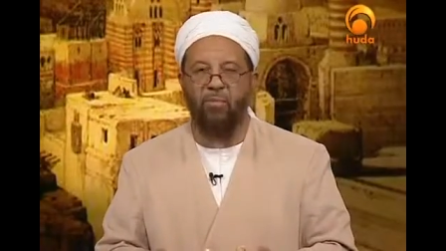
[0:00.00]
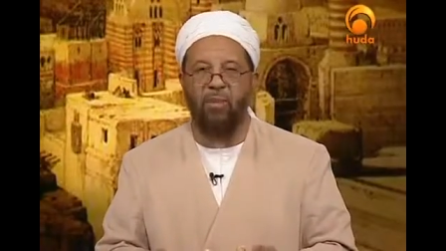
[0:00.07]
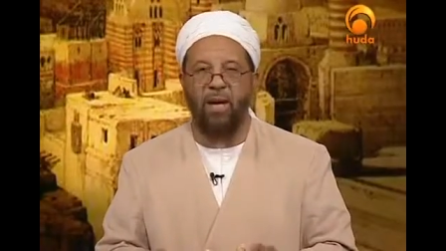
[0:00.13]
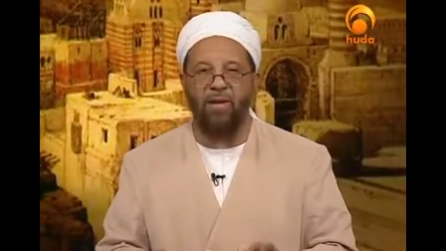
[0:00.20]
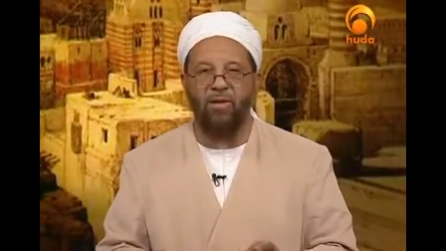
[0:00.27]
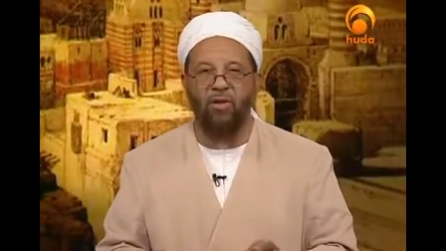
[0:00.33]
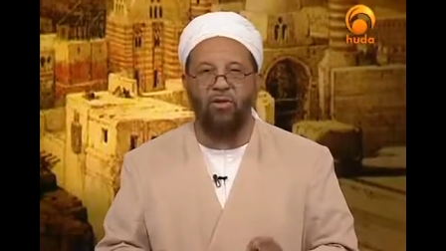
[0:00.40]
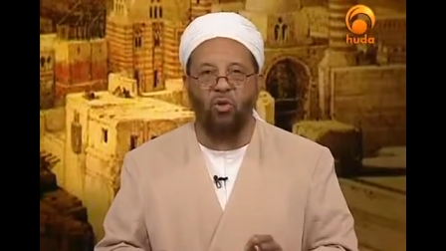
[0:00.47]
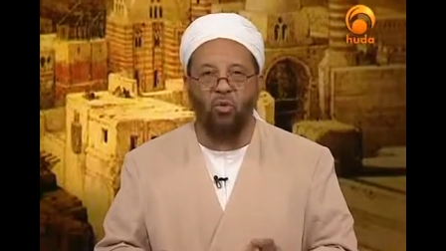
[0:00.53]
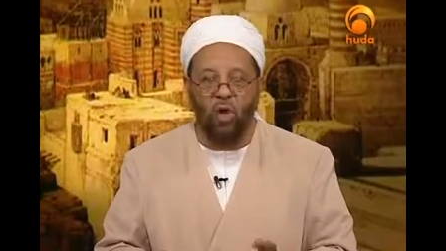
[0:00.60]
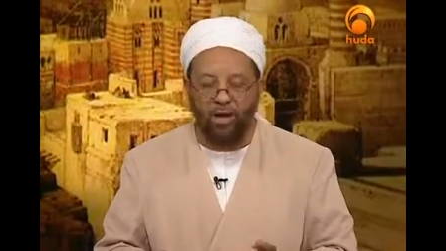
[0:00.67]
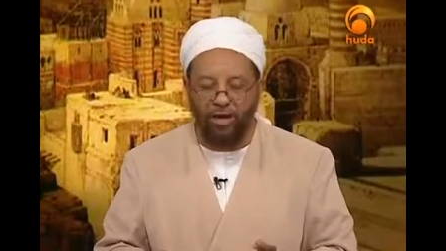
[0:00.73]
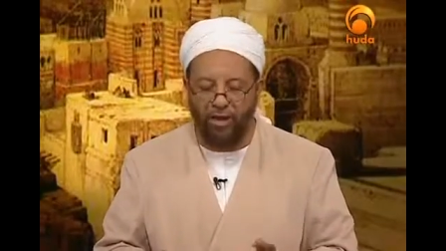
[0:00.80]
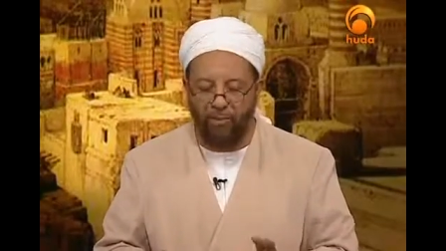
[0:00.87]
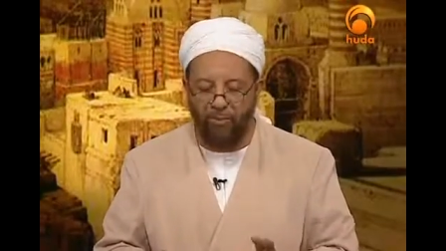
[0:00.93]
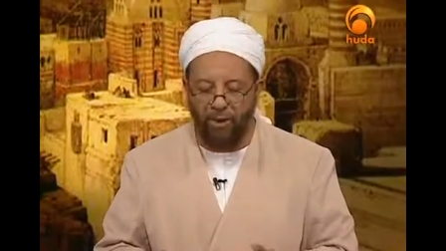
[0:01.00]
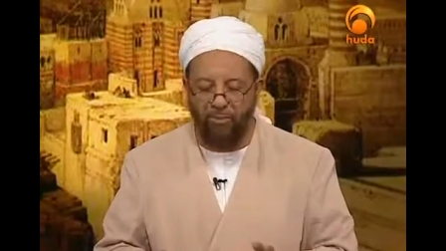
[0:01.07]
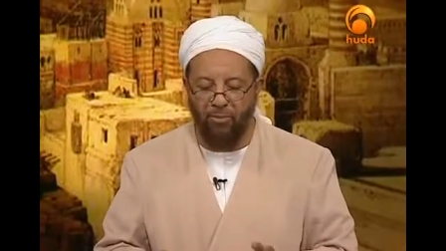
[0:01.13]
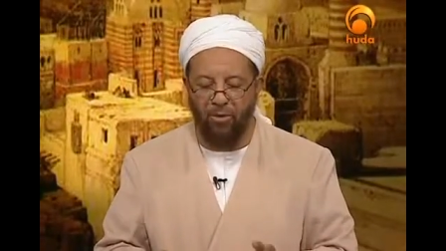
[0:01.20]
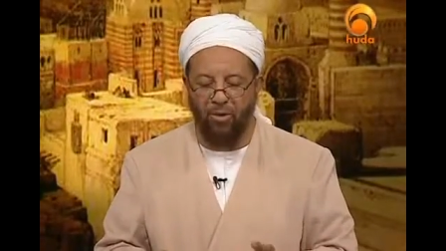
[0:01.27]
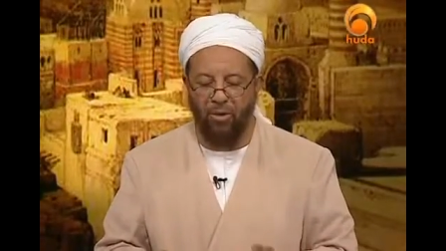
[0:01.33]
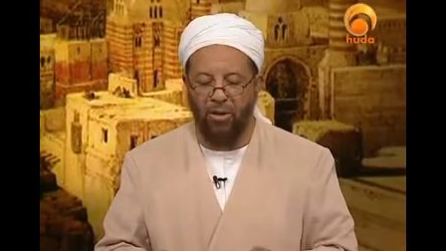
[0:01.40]
by the Tuareg
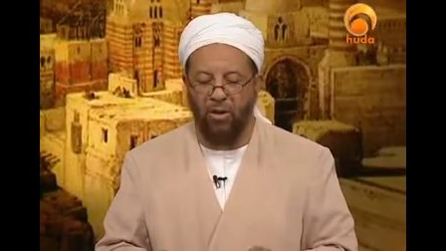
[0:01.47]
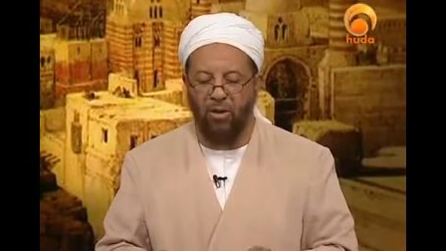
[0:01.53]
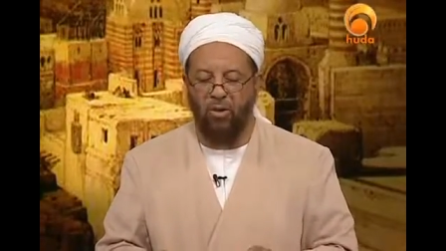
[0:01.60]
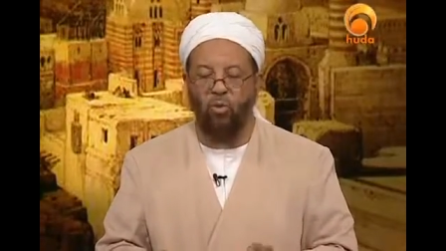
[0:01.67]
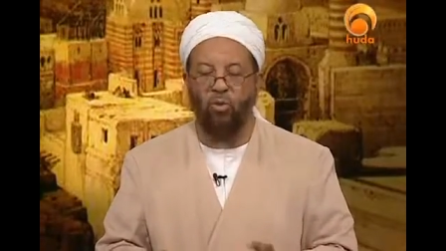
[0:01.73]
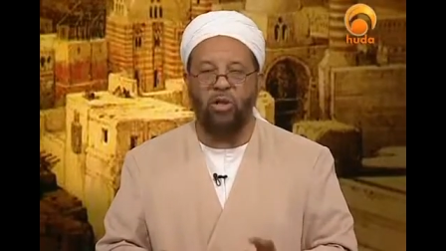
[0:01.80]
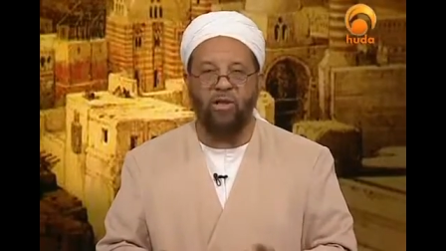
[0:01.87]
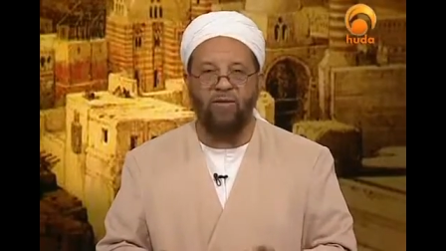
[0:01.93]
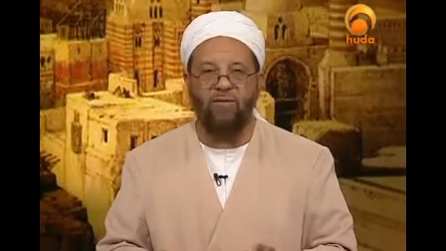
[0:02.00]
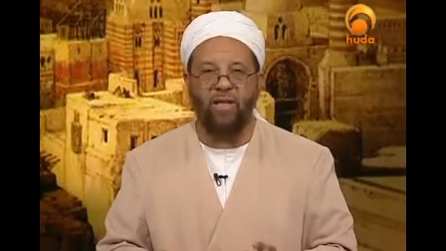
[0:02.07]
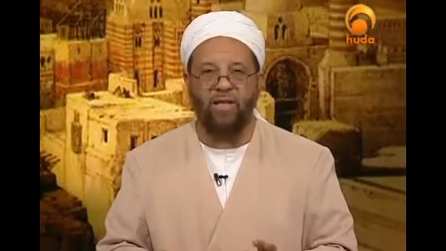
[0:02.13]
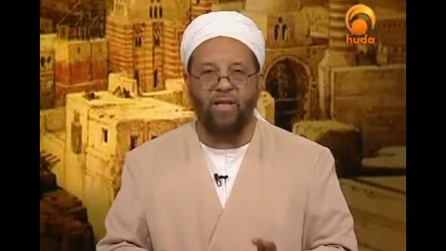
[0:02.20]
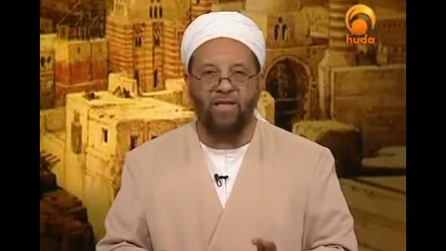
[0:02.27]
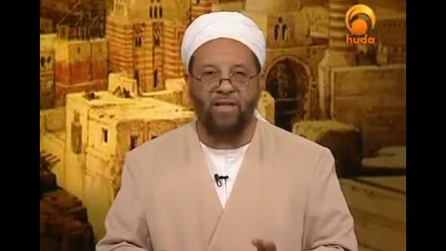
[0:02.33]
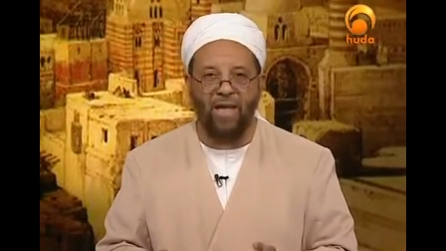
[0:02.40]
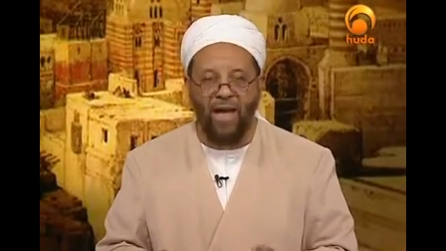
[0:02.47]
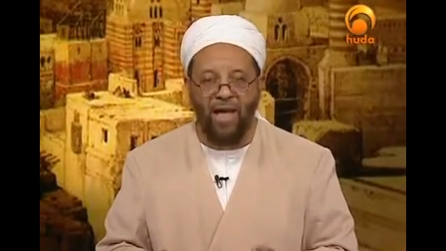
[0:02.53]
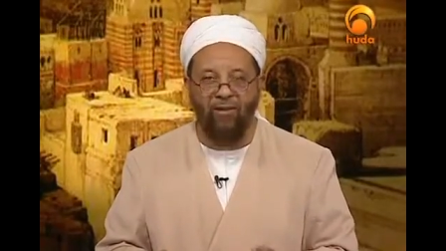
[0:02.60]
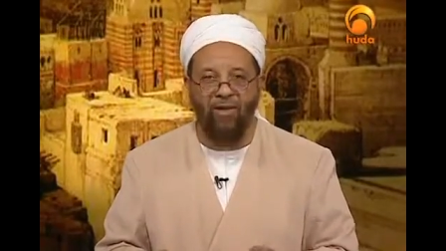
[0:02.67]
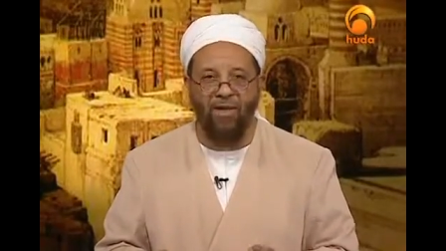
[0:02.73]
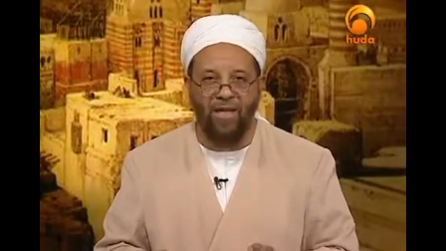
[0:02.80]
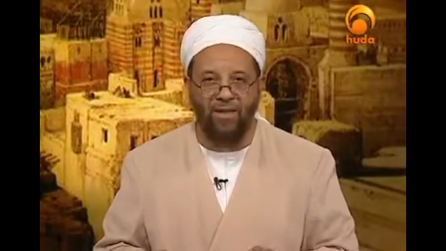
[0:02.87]
people who lived in the
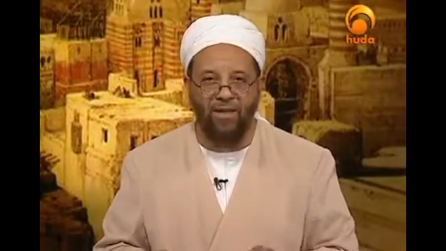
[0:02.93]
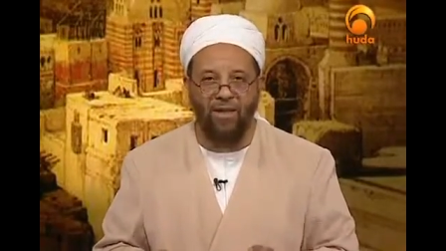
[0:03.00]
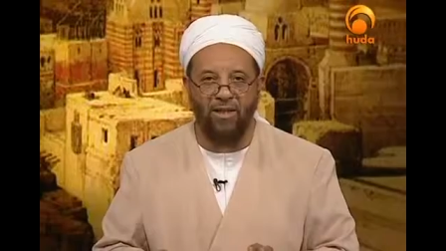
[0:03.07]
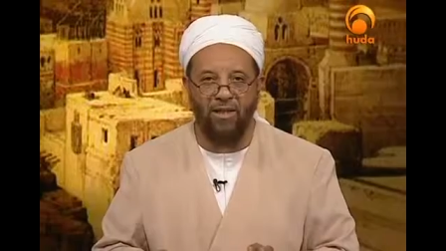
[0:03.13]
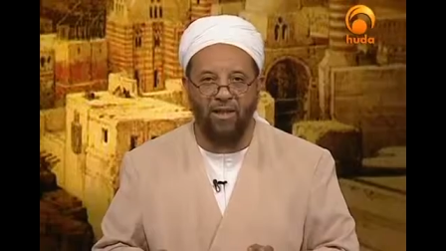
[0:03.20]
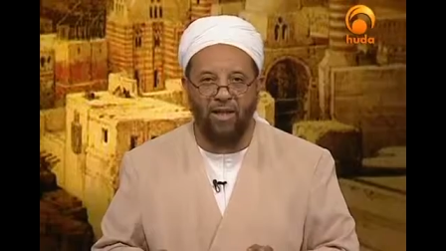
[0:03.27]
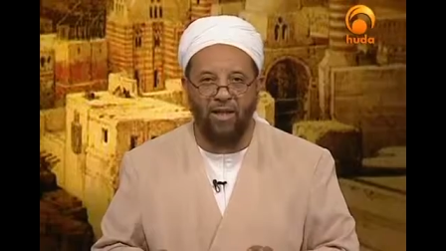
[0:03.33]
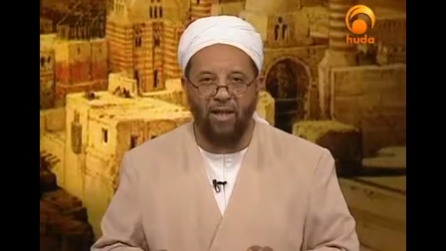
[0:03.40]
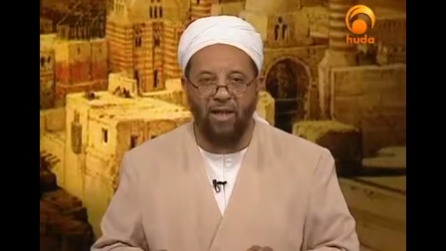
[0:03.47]
Sahara Desert.